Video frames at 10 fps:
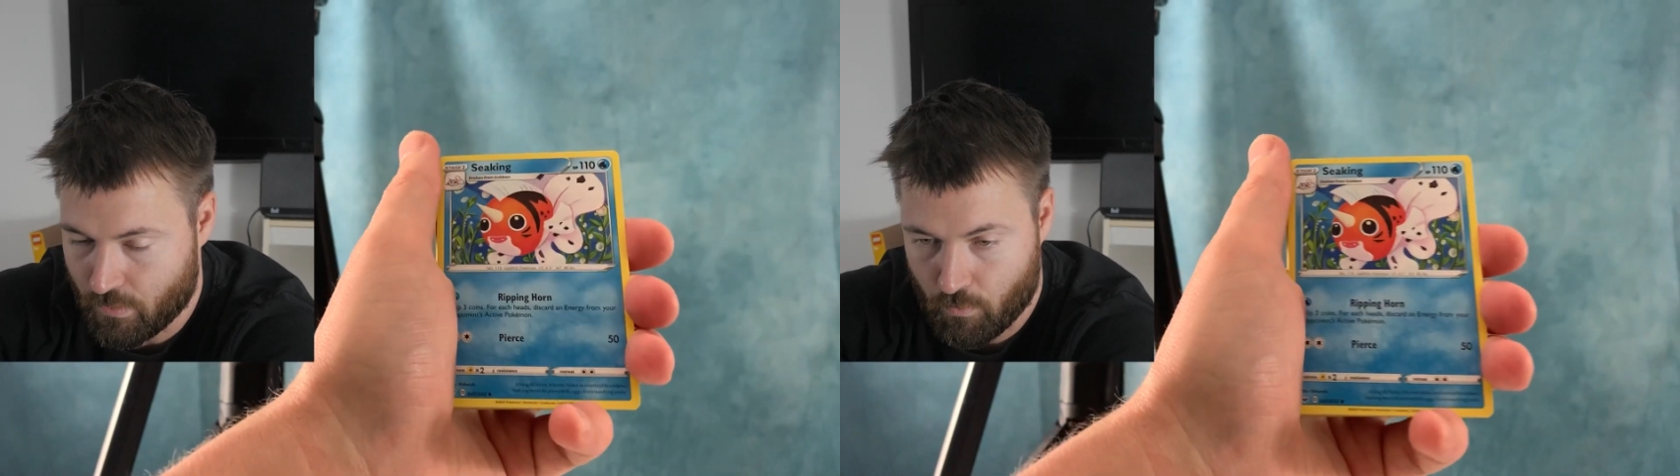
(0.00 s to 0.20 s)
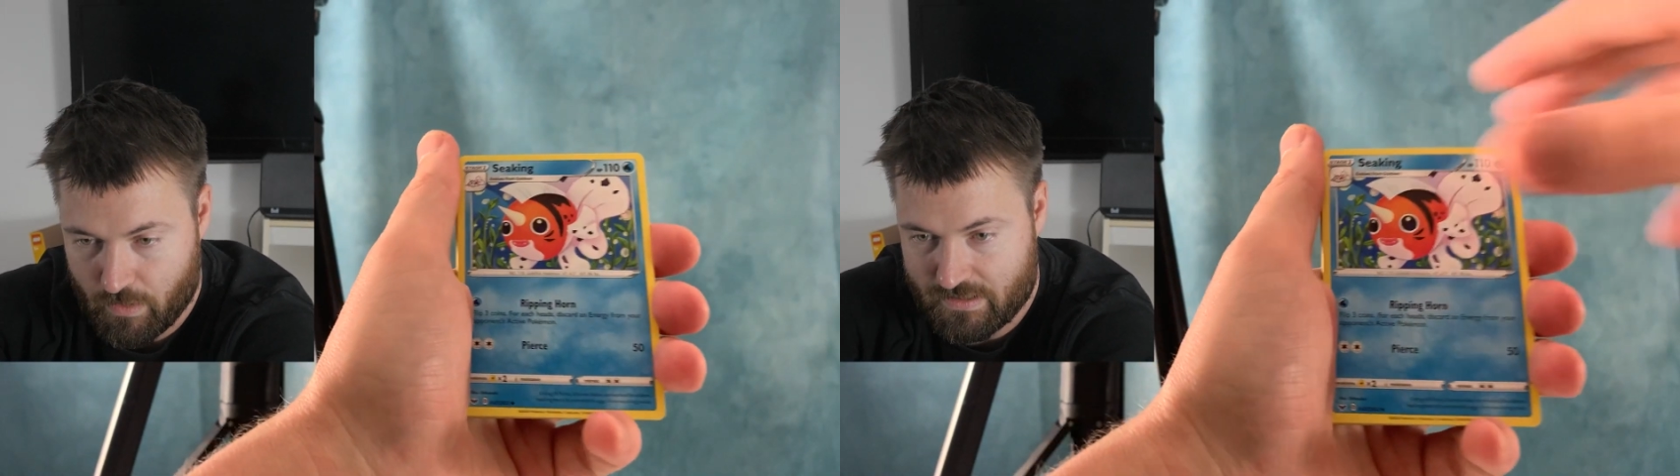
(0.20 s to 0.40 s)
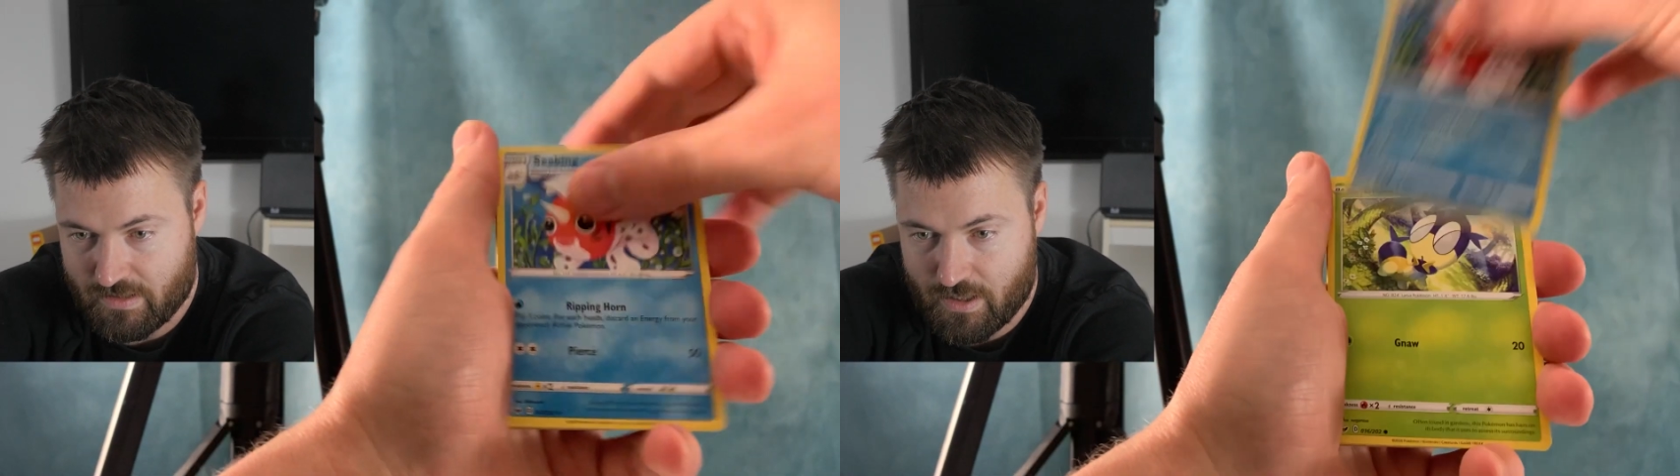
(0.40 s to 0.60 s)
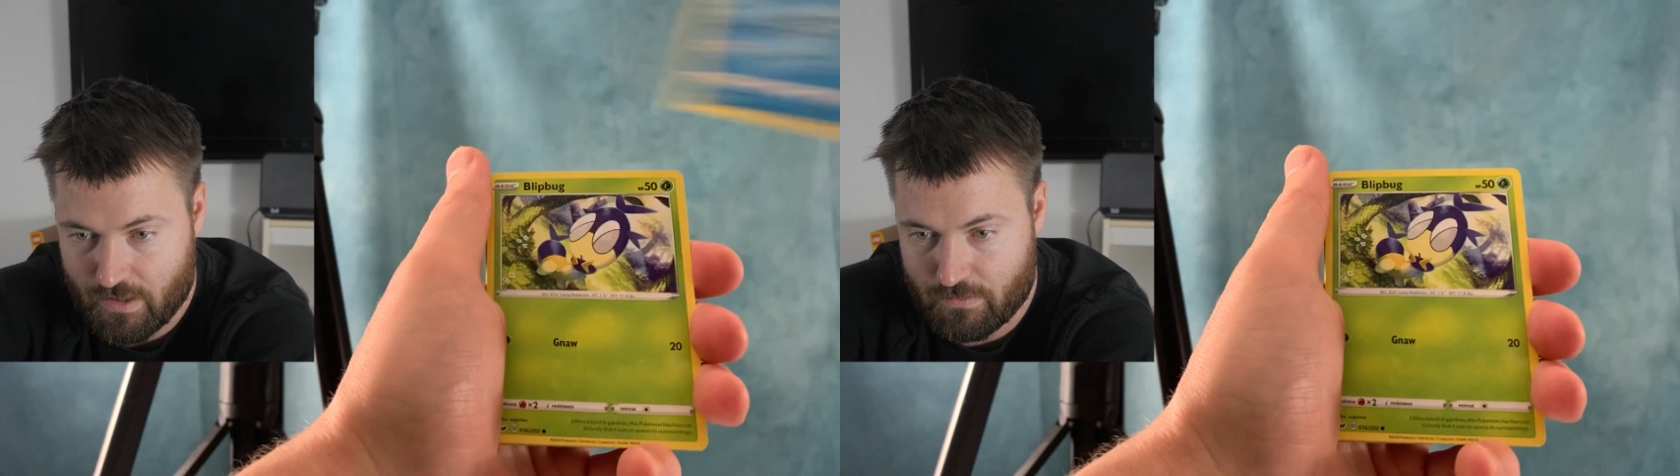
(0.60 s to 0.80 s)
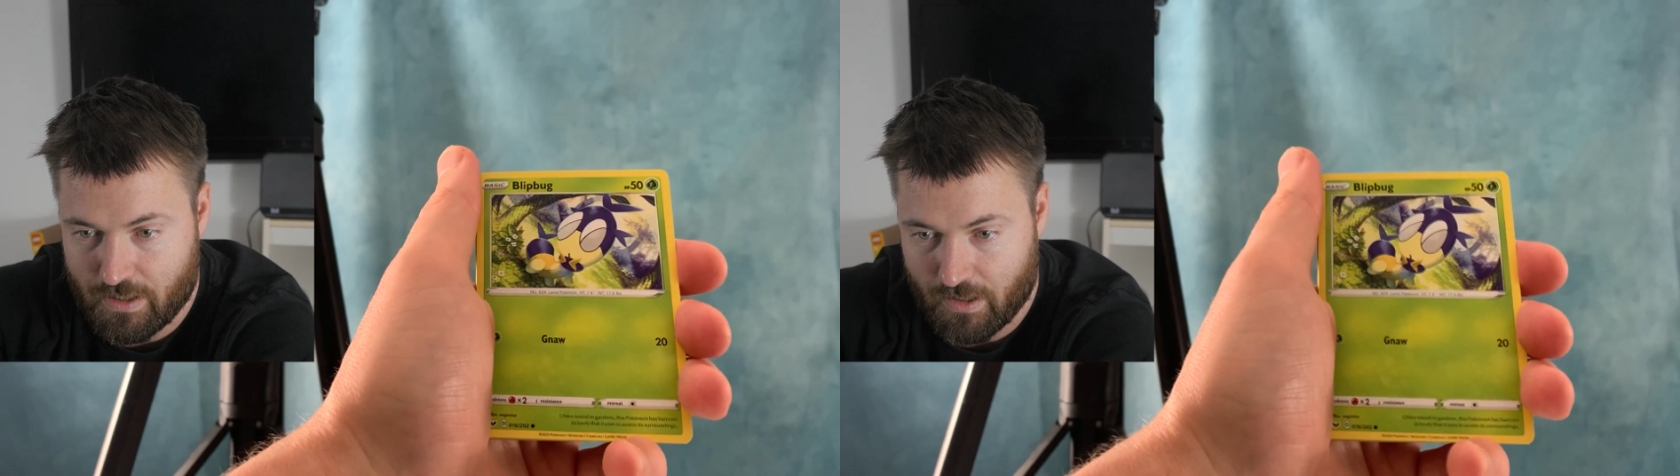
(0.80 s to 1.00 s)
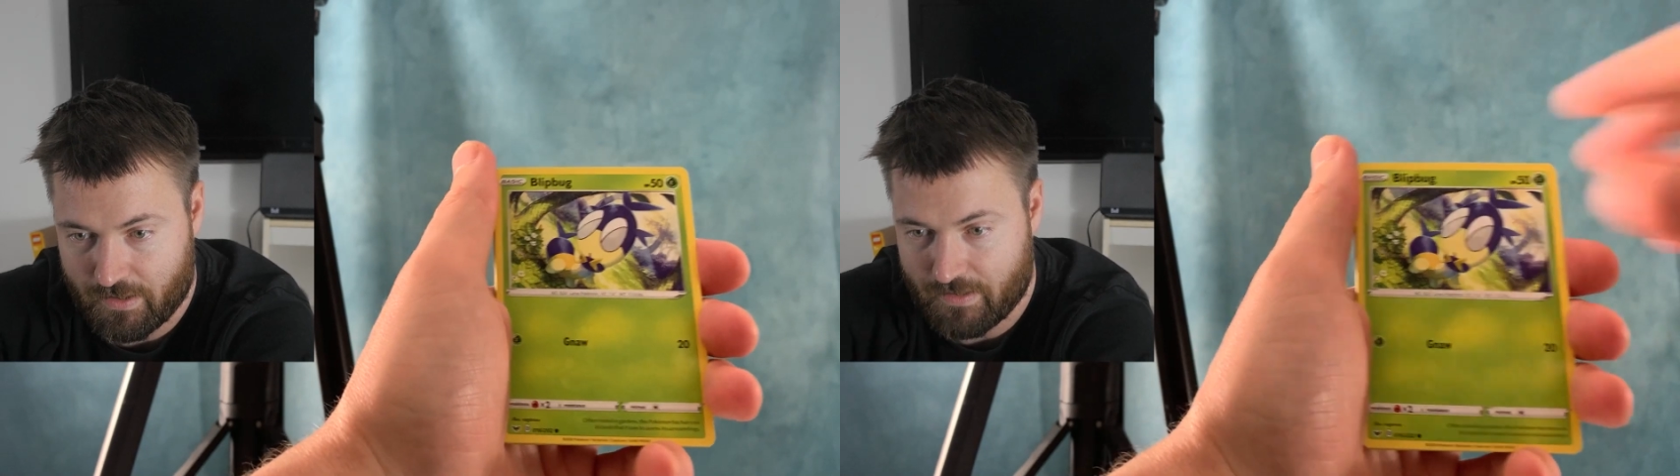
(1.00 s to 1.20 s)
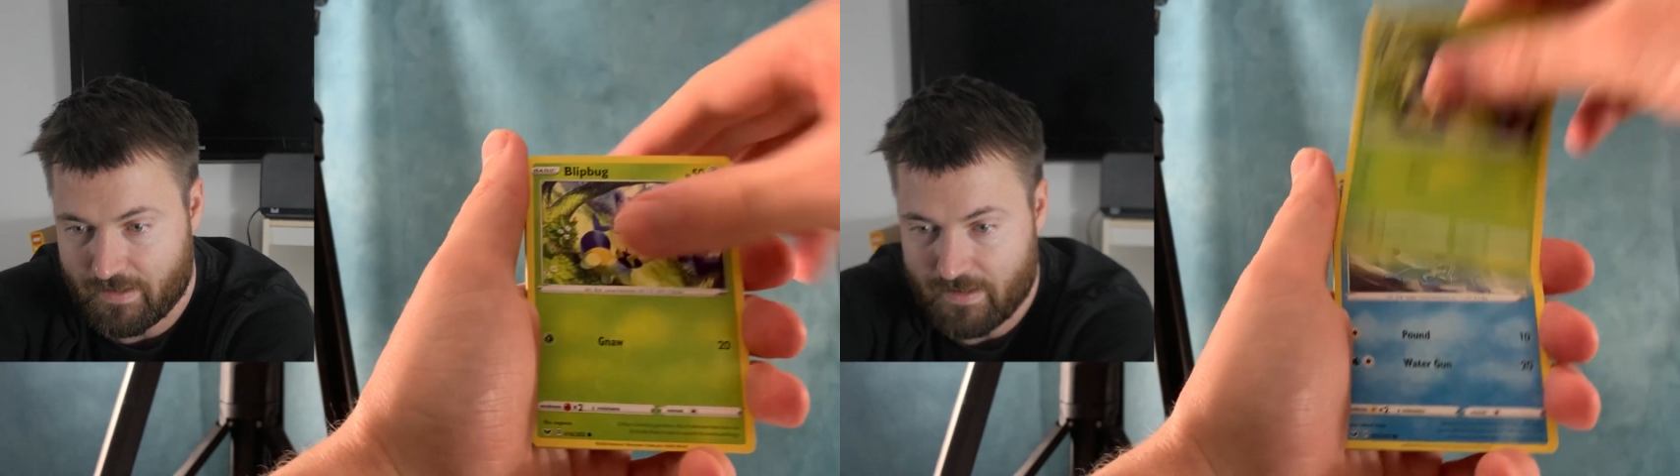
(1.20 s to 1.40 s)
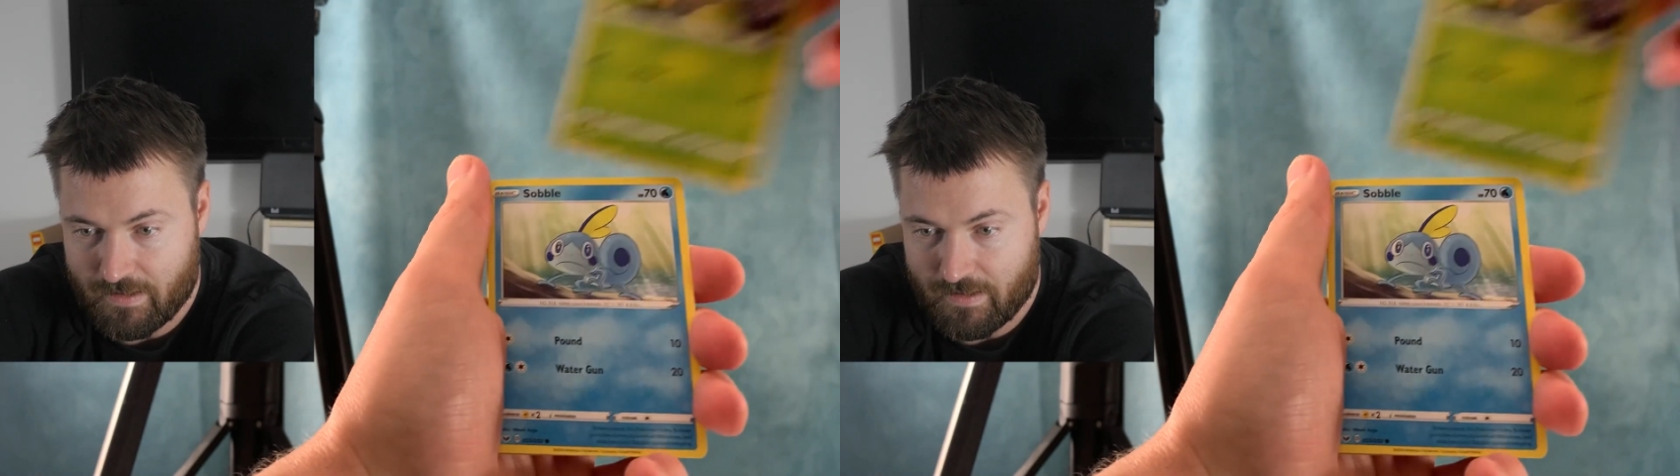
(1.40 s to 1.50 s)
it wasn't the code card.